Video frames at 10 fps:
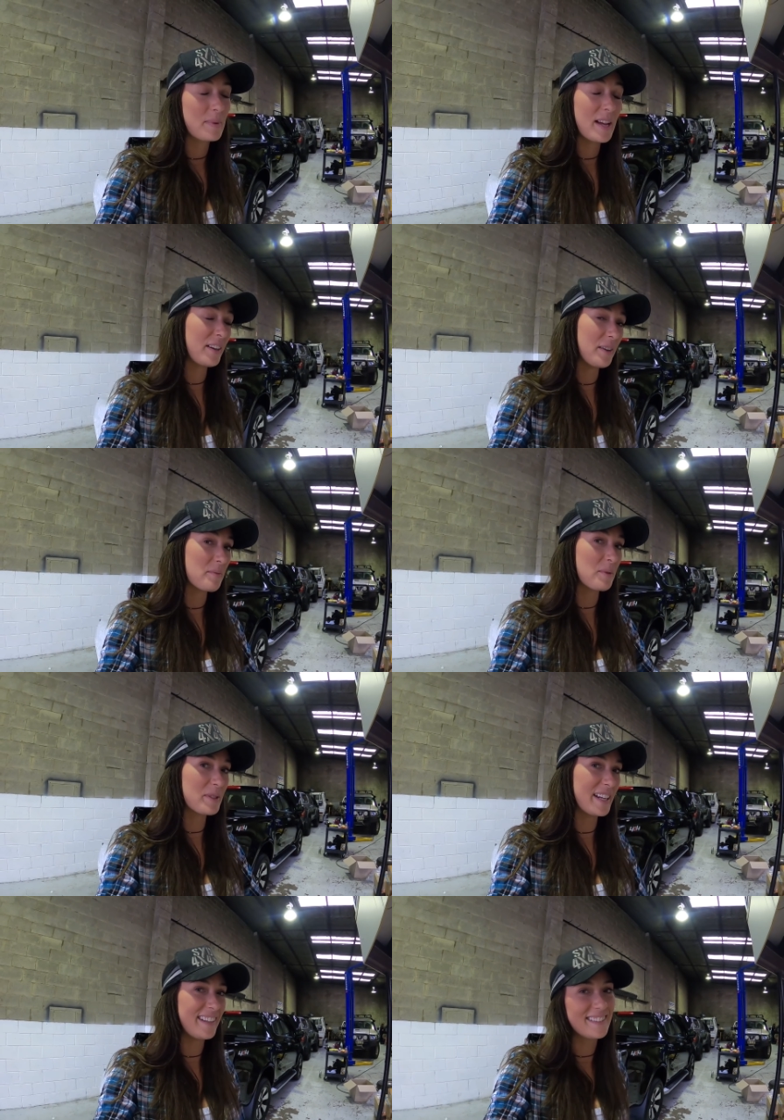But yeah, I don't know, we'll
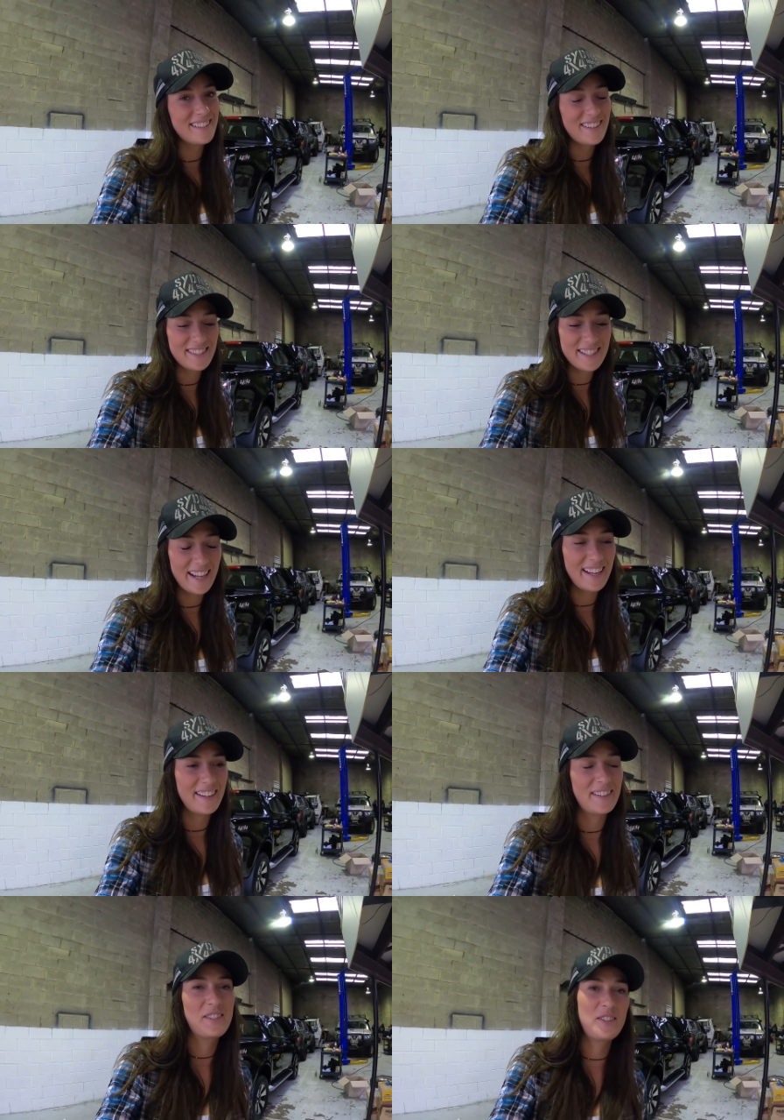see. So
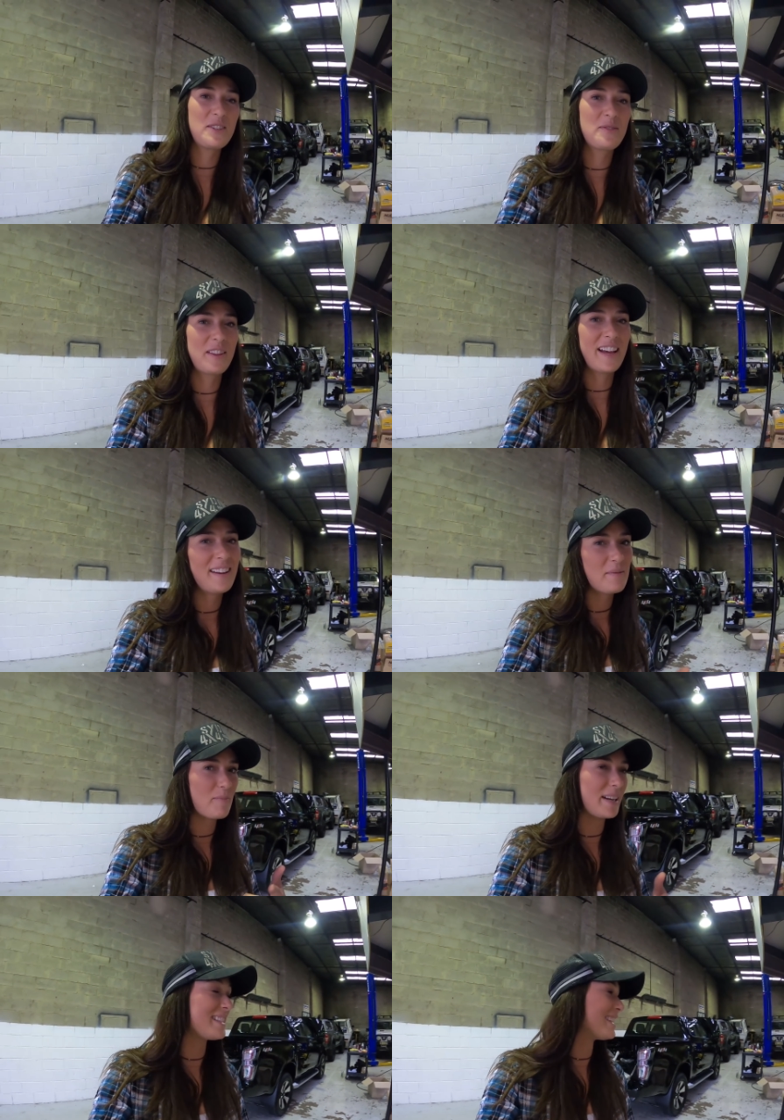stay tuned for that, pun